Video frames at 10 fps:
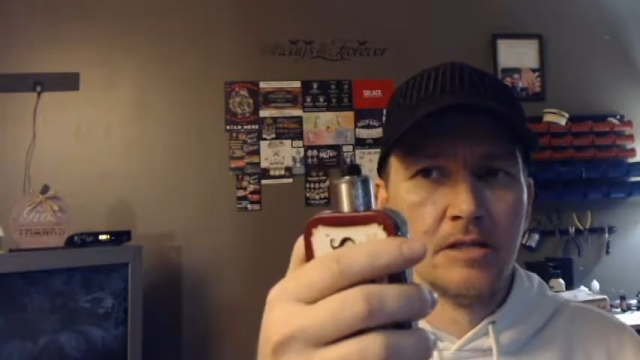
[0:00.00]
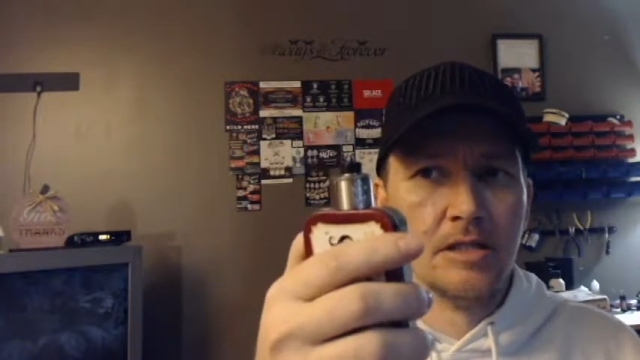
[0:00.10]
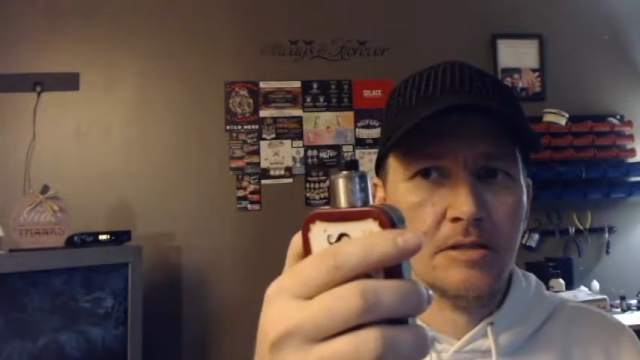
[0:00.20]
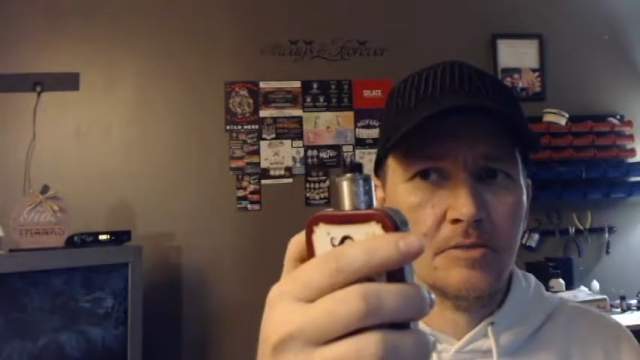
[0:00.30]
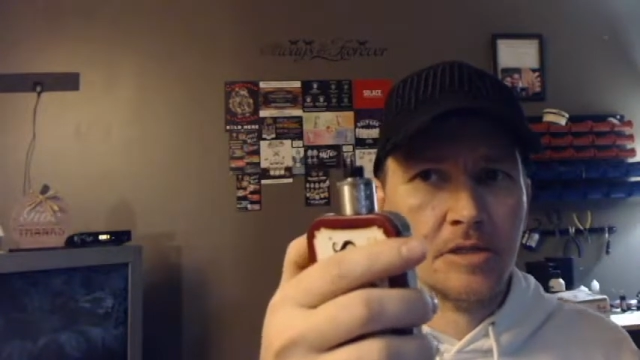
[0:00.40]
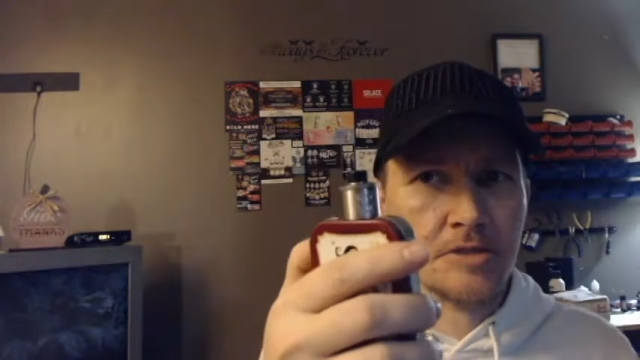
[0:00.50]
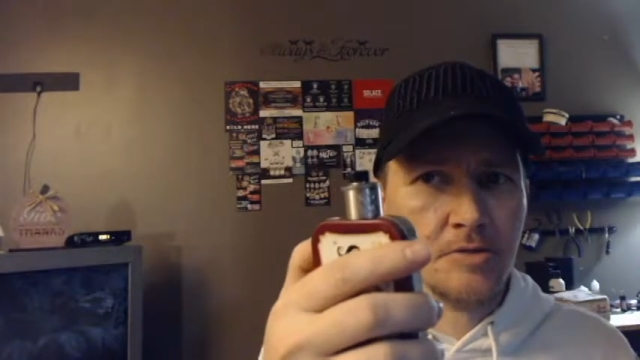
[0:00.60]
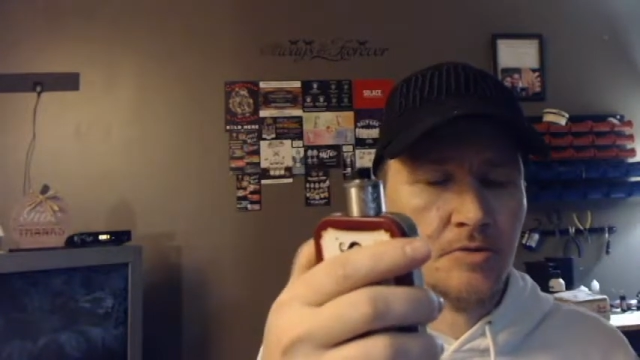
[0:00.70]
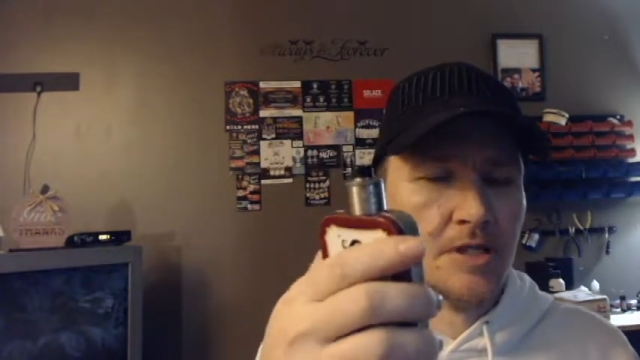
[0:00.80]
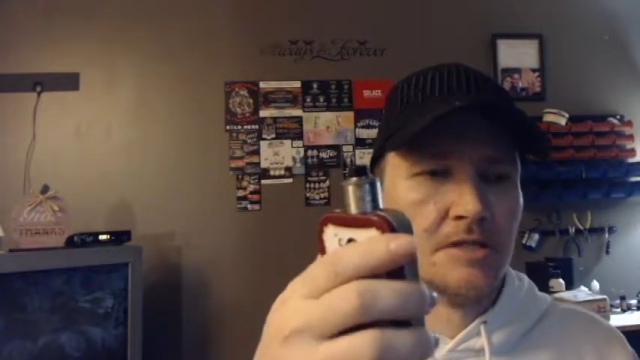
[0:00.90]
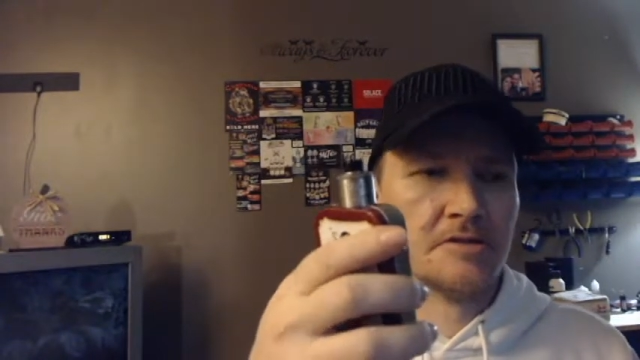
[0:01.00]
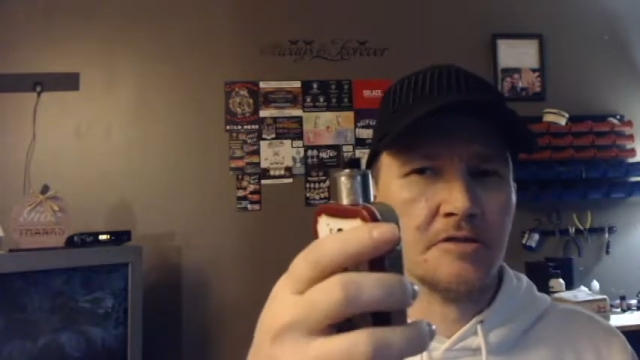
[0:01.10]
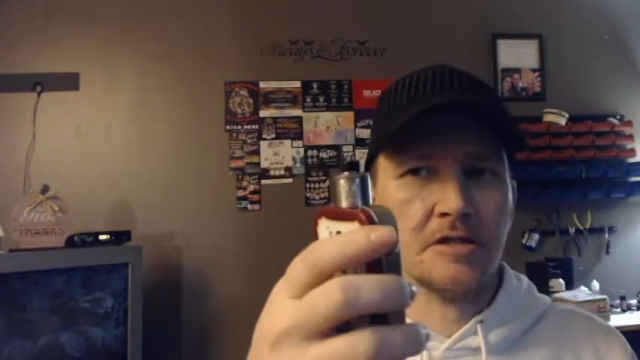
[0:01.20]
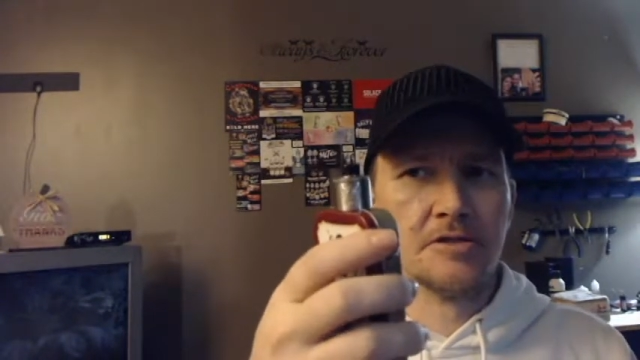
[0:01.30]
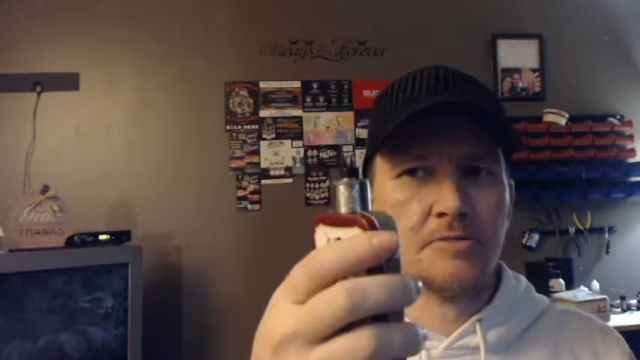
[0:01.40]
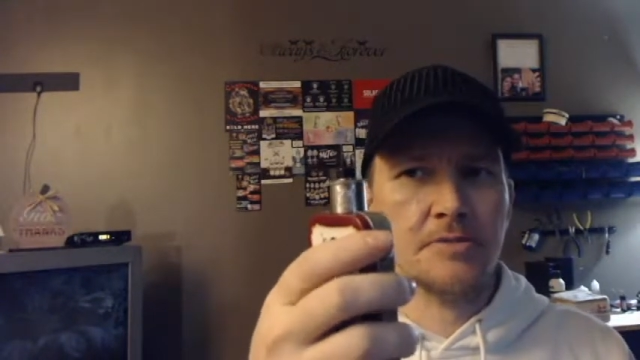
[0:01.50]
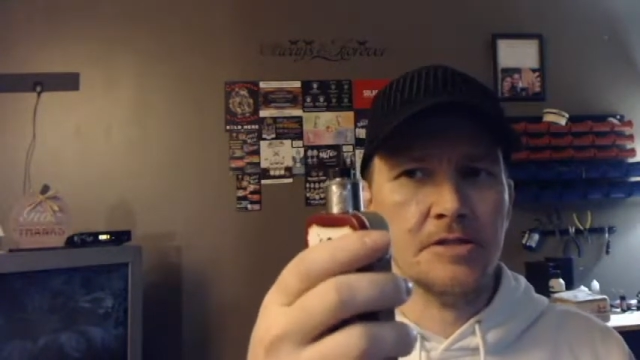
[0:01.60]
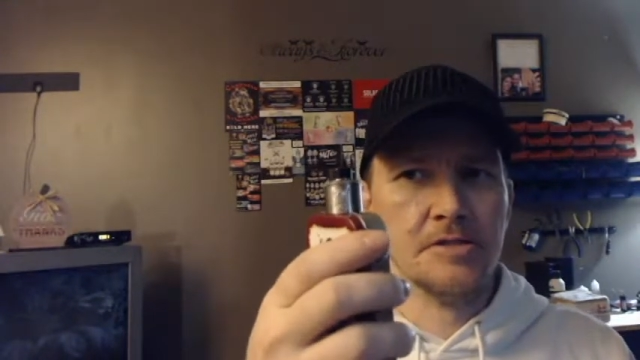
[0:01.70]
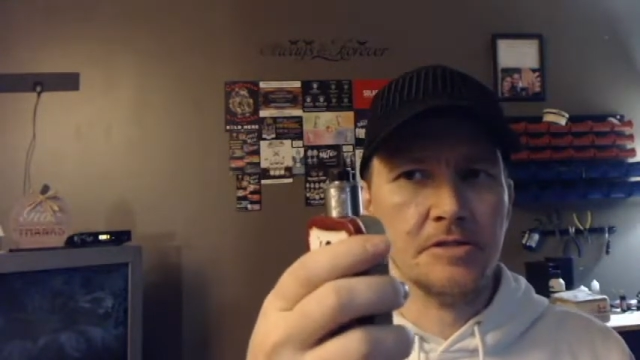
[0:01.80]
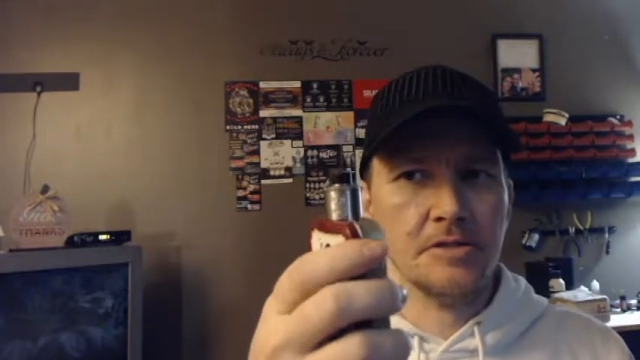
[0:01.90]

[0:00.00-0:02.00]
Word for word: Um, it's cool that it's a collector's piece.